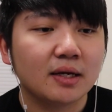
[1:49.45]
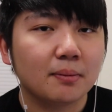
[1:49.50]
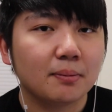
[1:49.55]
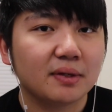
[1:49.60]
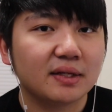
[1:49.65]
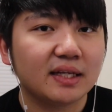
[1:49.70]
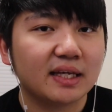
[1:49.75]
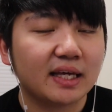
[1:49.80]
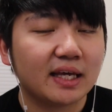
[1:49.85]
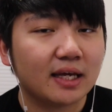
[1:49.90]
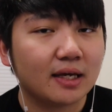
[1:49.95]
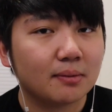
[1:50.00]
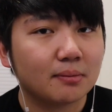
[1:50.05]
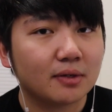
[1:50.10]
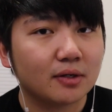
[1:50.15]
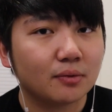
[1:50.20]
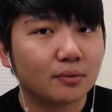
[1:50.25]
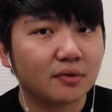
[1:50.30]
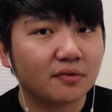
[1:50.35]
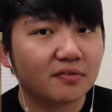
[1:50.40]
but they came
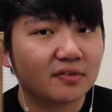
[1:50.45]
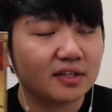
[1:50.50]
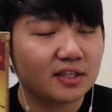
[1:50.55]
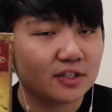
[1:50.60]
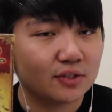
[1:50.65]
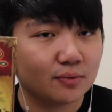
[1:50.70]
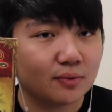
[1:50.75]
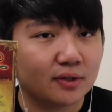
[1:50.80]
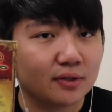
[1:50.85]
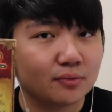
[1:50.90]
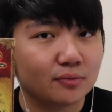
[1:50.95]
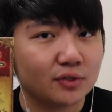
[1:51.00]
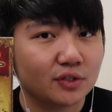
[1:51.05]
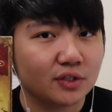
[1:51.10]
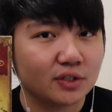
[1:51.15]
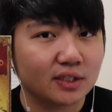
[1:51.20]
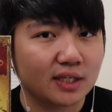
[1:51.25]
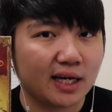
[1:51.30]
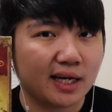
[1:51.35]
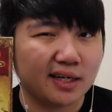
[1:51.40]
out with this one,
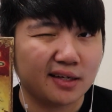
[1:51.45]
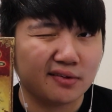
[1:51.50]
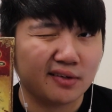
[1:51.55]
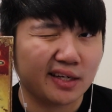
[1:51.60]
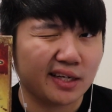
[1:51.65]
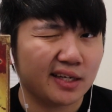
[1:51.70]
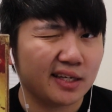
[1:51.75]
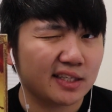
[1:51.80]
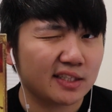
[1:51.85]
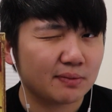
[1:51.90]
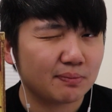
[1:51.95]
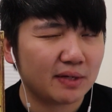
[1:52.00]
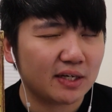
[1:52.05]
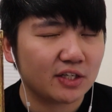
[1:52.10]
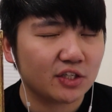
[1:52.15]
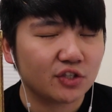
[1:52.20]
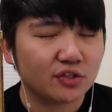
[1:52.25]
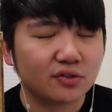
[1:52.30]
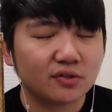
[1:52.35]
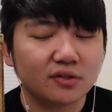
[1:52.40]
which is kind of like an
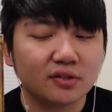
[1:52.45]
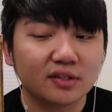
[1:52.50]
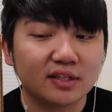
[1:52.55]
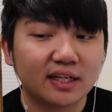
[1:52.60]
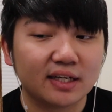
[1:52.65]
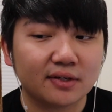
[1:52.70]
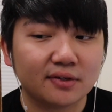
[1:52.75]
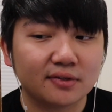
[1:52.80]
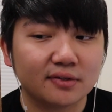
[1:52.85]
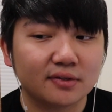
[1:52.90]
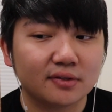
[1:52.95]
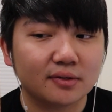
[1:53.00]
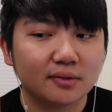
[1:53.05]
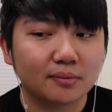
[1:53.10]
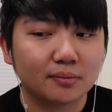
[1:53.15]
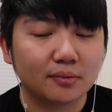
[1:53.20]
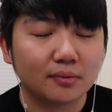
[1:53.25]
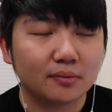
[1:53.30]
expansion that could